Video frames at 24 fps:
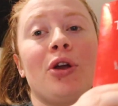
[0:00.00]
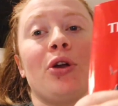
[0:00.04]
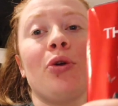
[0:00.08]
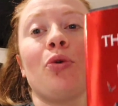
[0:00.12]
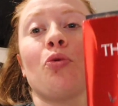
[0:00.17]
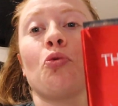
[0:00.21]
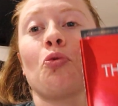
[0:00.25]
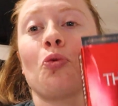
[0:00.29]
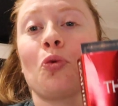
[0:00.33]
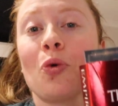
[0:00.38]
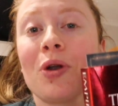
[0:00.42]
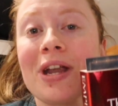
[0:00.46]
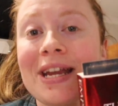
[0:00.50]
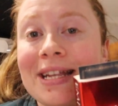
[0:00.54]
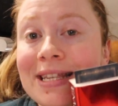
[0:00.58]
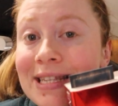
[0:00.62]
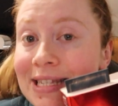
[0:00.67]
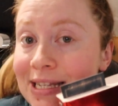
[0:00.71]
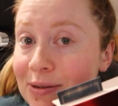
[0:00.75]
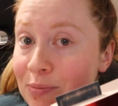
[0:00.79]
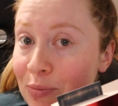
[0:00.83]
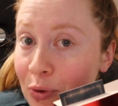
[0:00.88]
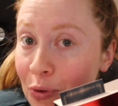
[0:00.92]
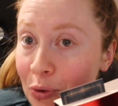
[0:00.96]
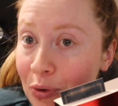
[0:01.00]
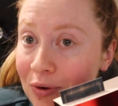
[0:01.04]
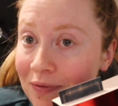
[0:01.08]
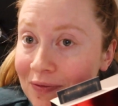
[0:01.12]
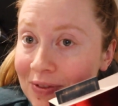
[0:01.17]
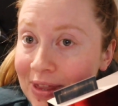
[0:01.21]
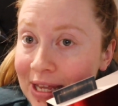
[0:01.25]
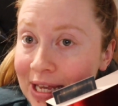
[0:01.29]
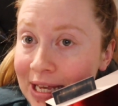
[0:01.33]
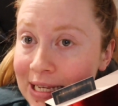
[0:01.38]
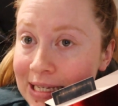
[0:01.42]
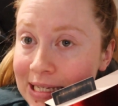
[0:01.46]
read some more of
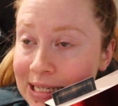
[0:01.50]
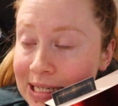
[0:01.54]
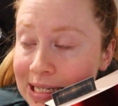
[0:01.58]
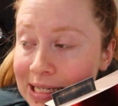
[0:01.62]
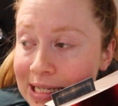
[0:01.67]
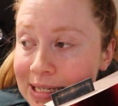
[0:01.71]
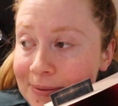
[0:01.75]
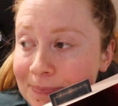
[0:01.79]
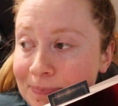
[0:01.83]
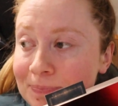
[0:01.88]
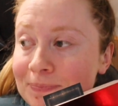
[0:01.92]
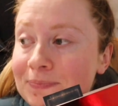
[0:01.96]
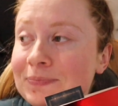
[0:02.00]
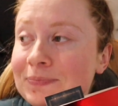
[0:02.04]
this